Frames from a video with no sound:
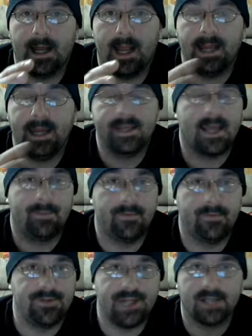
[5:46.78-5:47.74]
any type
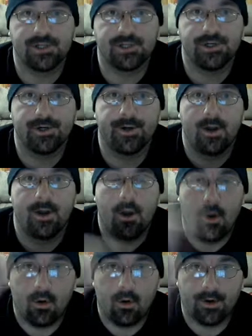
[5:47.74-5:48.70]
of gesture
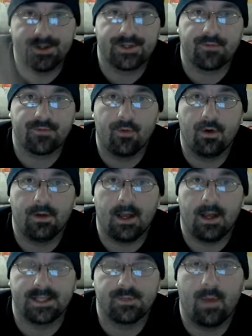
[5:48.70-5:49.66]
or
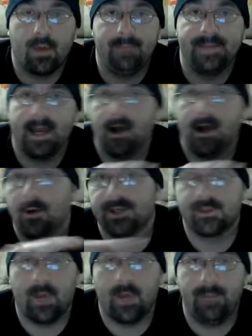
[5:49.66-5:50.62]
scroll, swipe down,
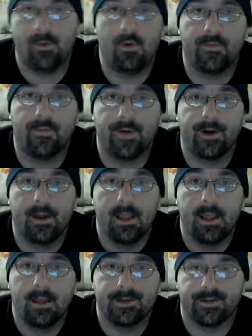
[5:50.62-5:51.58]
swipe over.
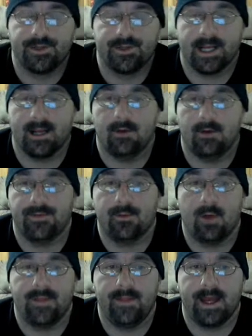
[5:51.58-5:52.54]
So check out the
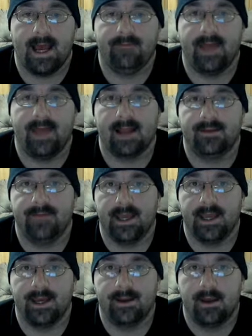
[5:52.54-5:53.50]
one that I've
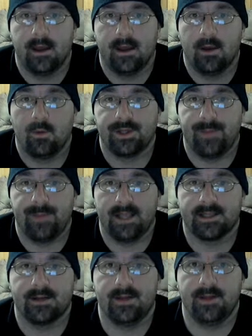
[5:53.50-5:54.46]
activated, which
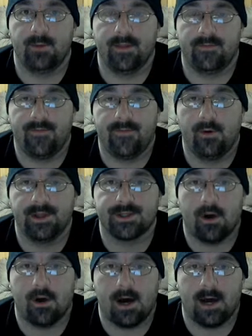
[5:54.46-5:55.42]
basically when the phone
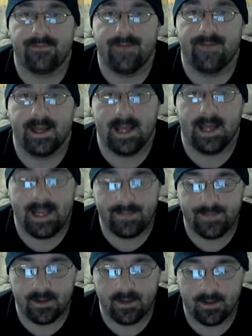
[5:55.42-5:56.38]
is off and I
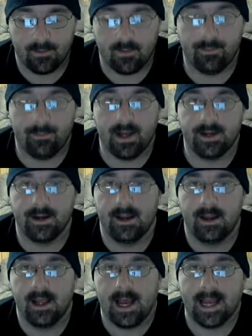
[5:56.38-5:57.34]
hit the
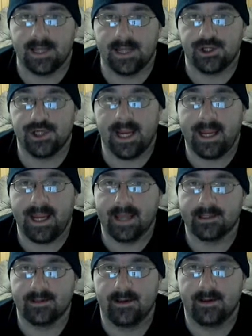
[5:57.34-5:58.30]
button, I can shake
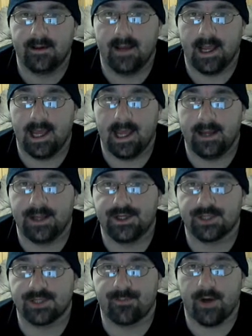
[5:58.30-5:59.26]
it, and it
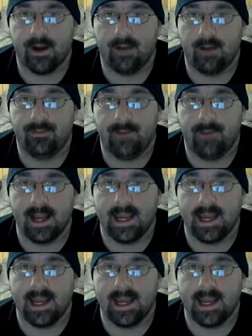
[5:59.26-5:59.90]
just brought up my